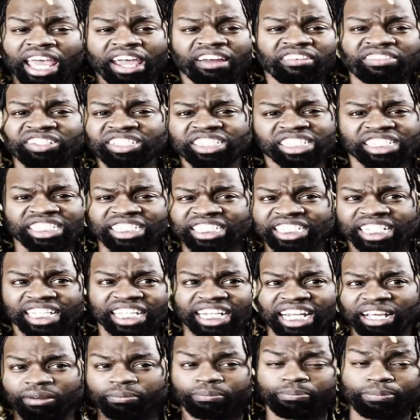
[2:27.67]
Ever since
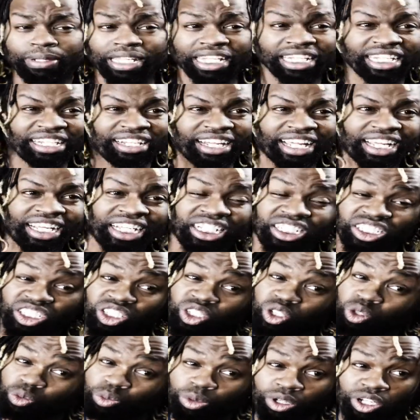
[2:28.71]
then, I've been like a
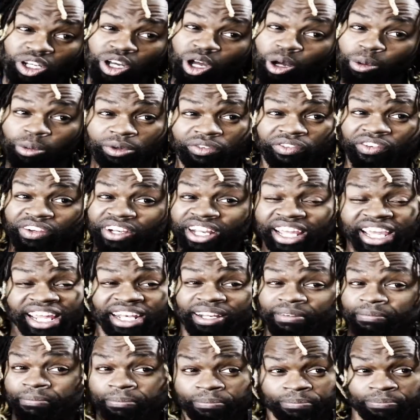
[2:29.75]
super Kobe
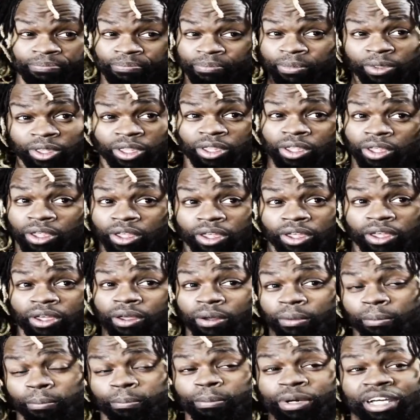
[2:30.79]
fanatic.
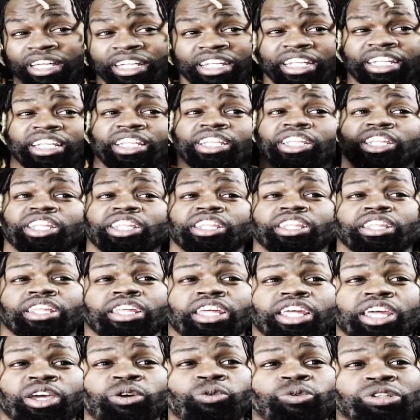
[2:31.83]
But
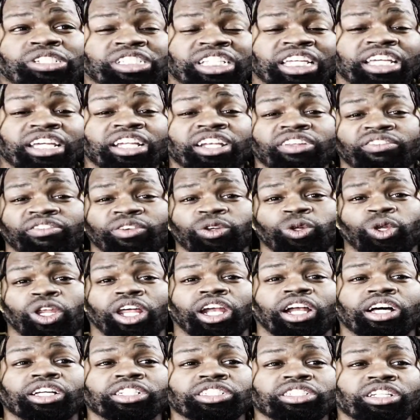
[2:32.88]
it was an interview
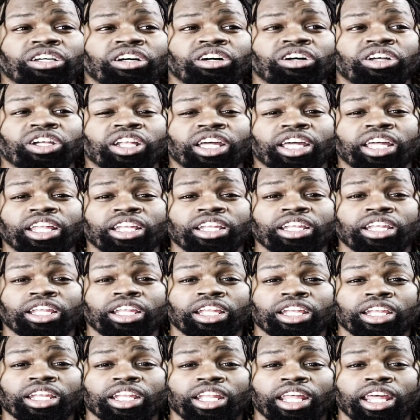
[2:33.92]
that I saw that
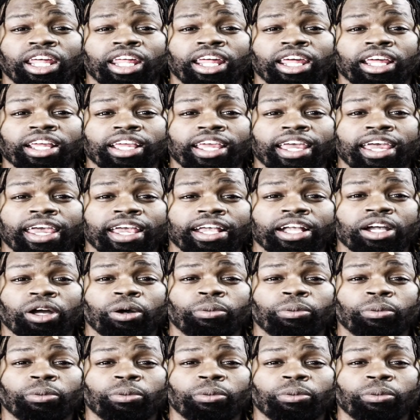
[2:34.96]
had